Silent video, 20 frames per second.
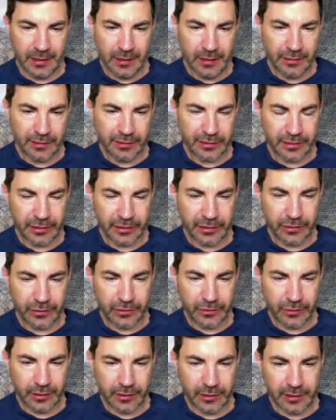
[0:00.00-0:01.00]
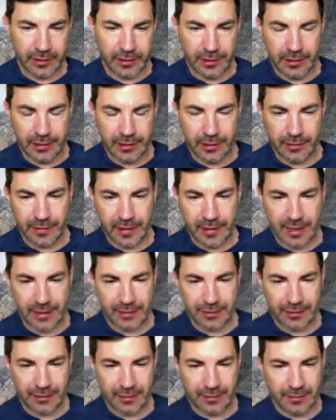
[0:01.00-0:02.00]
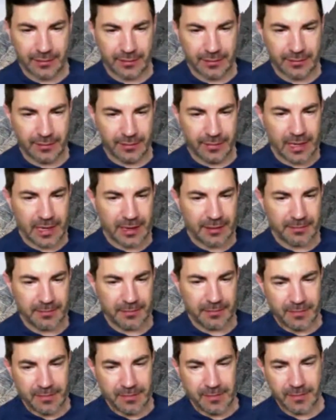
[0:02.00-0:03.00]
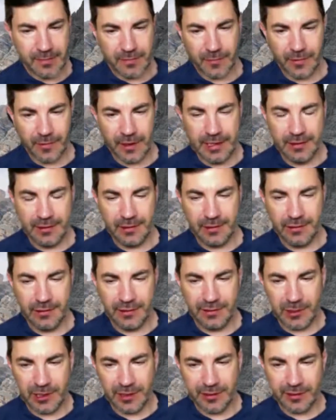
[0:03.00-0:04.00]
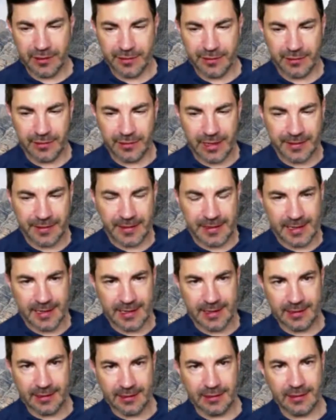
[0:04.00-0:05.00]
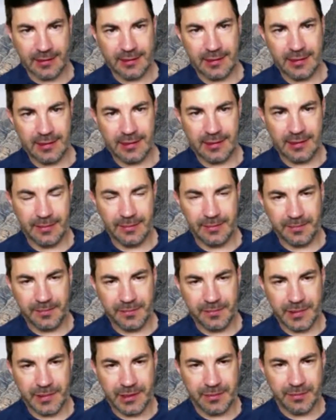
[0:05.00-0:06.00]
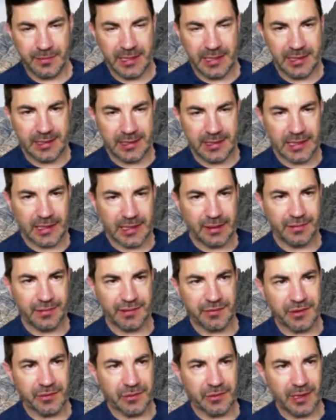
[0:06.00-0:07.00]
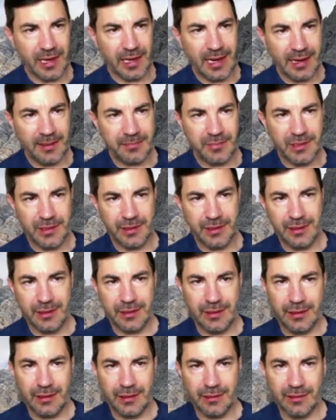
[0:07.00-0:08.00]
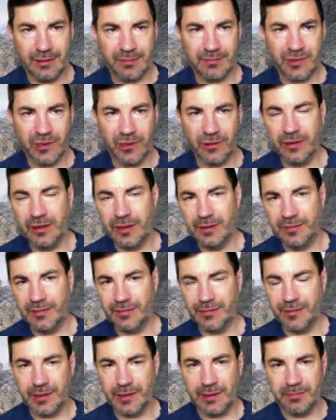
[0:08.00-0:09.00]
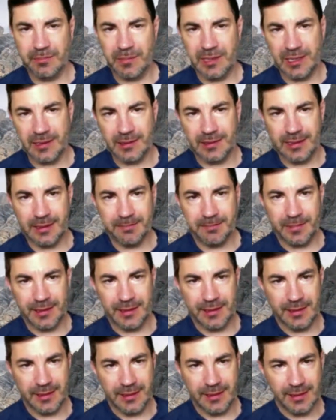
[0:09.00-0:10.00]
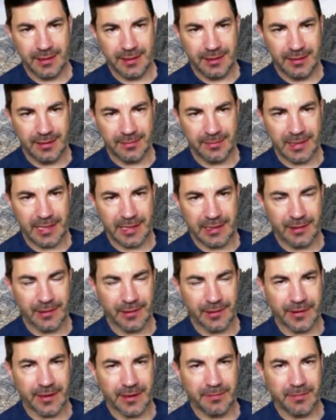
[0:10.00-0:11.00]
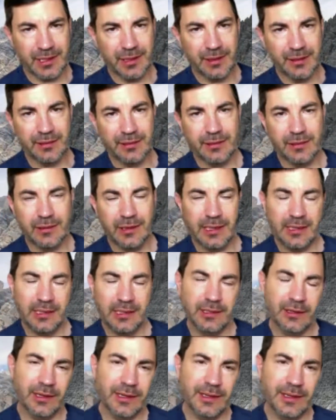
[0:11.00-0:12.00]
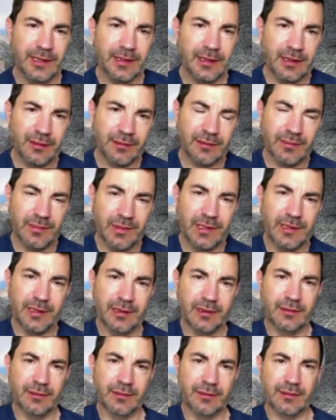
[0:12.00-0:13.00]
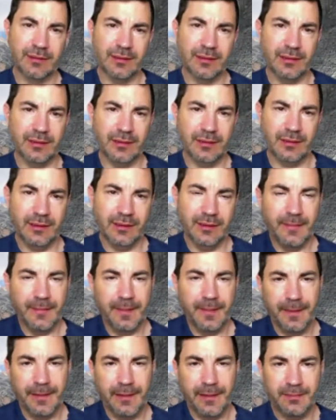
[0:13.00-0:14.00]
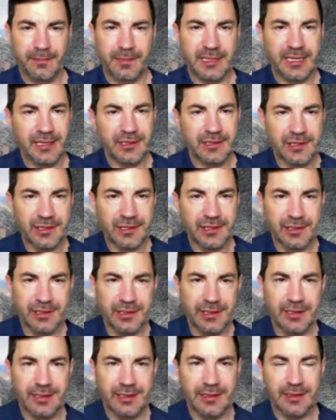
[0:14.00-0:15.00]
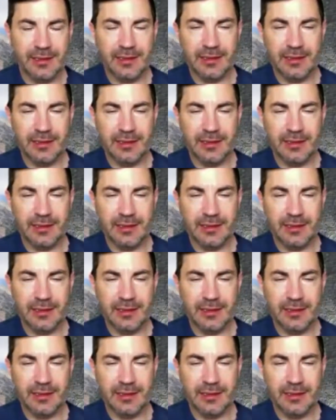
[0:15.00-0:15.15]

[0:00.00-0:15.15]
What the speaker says: So, that's not great news, but it's also not the end. Many times what will happen is programs will get picked up by other companies. So I think that's something that could still potentially,